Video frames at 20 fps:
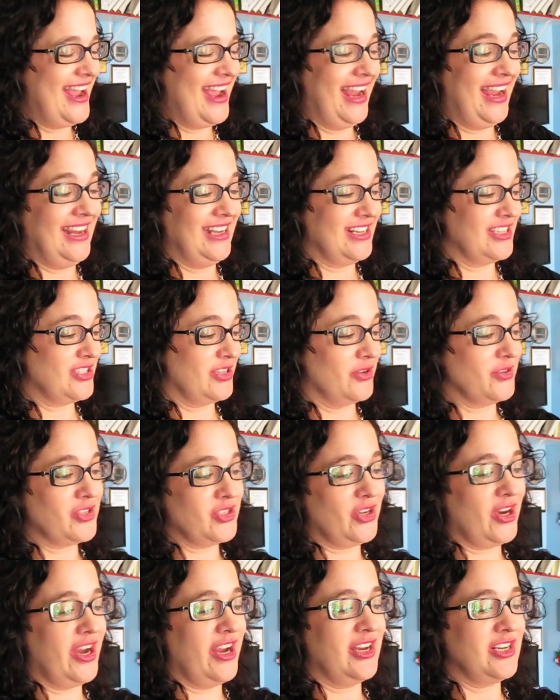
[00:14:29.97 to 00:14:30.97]
it is so
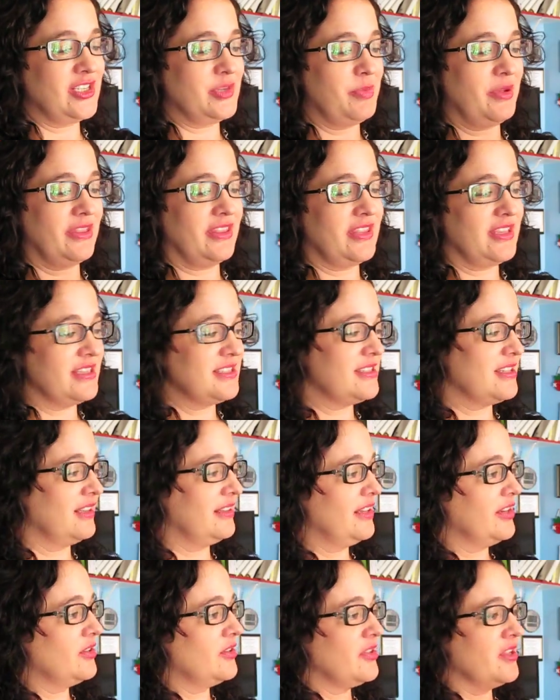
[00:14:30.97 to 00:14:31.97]
strange, but this
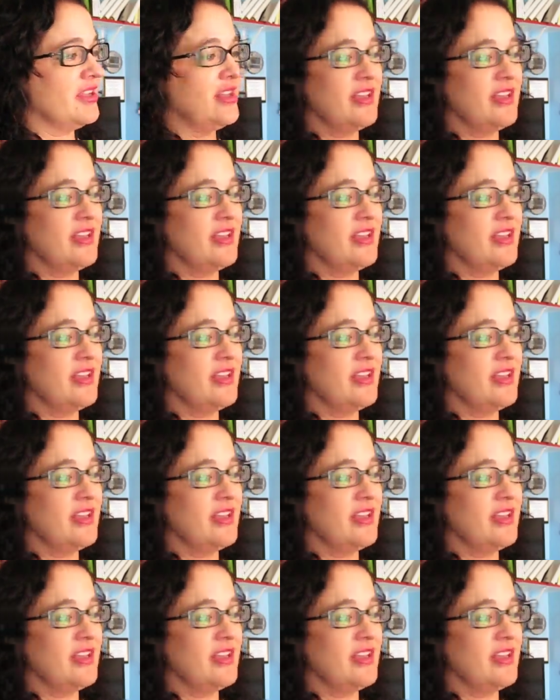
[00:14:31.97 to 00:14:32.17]
little